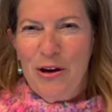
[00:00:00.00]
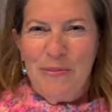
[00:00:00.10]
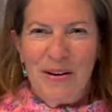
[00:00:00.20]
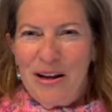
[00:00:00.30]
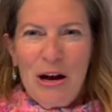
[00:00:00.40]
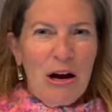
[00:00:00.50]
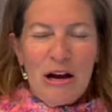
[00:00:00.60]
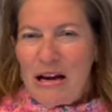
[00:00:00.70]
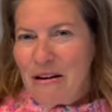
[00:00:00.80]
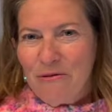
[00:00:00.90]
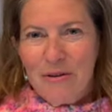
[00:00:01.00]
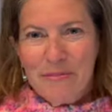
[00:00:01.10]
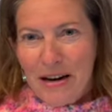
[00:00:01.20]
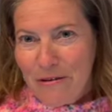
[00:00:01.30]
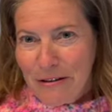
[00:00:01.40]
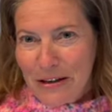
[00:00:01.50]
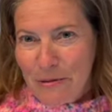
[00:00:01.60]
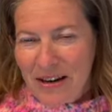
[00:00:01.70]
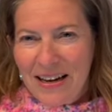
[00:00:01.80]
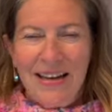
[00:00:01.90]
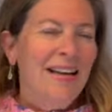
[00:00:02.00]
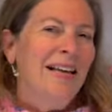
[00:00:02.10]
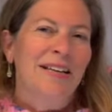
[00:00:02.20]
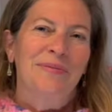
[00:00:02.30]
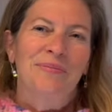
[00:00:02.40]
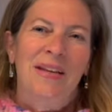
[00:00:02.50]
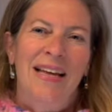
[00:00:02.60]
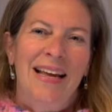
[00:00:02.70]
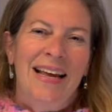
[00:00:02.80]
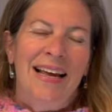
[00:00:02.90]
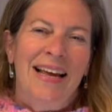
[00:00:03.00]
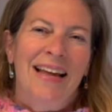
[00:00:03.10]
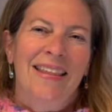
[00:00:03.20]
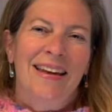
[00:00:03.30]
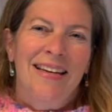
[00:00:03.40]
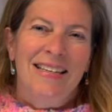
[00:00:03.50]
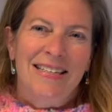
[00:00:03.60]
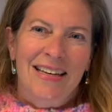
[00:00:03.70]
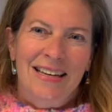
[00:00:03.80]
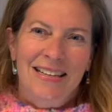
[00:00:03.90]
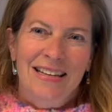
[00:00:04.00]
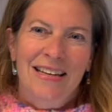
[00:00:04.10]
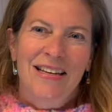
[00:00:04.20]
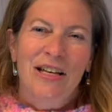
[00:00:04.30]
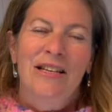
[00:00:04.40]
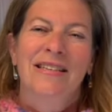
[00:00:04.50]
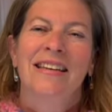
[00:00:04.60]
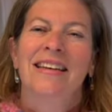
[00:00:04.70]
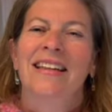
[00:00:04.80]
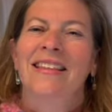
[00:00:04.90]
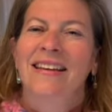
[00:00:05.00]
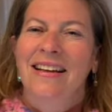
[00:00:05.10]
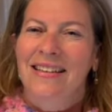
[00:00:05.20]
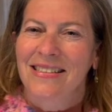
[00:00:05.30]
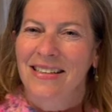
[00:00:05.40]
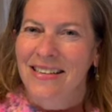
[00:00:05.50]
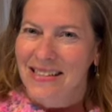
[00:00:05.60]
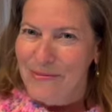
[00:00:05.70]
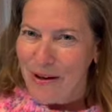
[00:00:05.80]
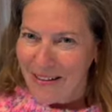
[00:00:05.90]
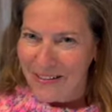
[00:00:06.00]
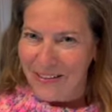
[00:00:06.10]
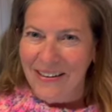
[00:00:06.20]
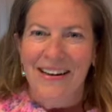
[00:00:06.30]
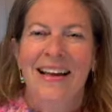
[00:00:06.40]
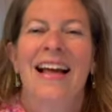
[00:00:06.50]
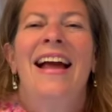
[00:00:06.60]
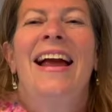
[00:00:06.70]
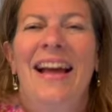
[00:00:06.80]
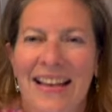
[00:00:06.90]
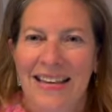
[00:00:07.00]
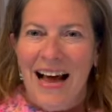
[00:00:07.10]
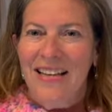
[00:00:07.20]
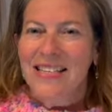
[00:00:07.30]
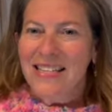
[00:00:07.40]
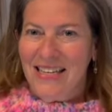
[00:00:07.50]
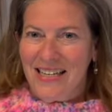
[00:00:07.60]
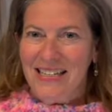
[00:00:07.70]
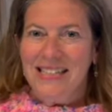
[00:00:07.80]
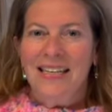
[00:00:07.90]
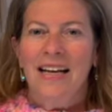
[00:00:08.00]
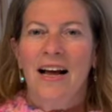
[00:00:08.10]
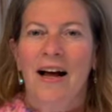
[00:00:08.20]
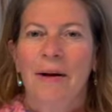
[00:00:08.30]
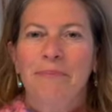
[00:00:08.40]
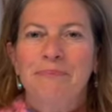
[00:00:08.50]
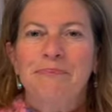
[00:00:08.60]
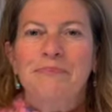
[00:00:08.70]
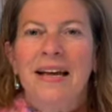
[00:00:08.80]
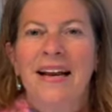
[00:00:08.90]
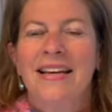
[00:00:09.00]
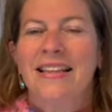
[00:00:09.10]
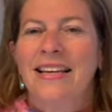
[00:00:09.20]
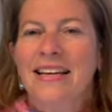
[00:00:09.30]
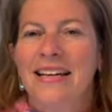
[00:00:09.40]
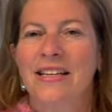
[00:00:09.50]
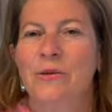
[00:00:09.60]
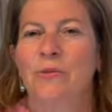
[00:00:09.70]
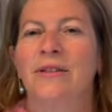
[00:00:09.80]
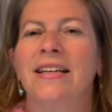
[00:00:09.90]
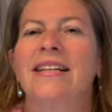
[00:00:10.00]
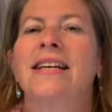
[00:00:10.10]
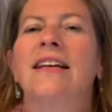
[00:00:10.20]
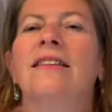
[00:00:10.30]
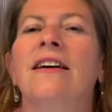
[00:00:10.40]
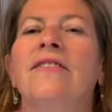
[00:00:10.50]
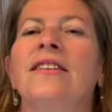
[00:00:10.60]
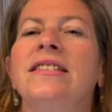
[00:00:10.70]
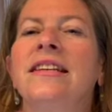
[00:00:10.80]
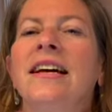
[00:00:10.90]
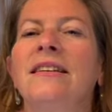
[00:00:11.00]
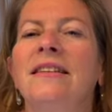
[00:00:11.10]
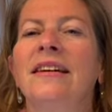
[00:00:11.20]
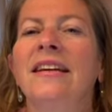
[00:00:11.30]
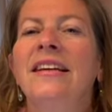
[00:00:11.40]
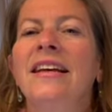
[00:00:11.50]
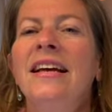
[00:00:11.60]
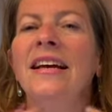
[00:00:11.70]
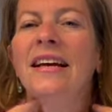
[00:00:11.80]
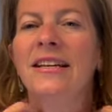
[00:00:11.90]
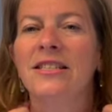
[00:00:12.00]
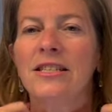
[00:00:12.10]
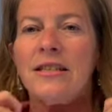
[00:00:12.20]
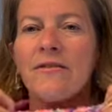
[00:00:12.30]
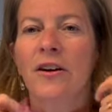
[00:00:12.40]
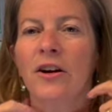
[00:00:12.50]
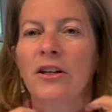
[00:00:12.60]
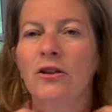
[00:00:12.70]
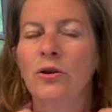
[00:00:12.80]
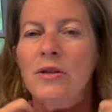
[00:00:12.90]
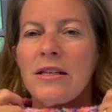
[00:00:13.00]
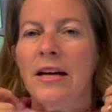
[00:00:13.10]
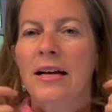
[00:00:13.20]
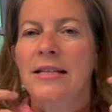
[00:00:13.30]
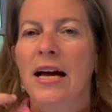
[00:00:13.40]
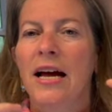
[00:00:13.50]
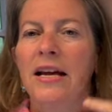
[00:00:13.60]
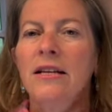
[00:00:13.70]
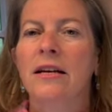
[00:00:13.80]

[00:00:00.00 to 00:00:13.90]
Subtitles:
and it ripped out really quick. And then I decided to knit the next size smaller. And that's this. And I think it's really nice. I love this neckline. It's just a very loose, not a tight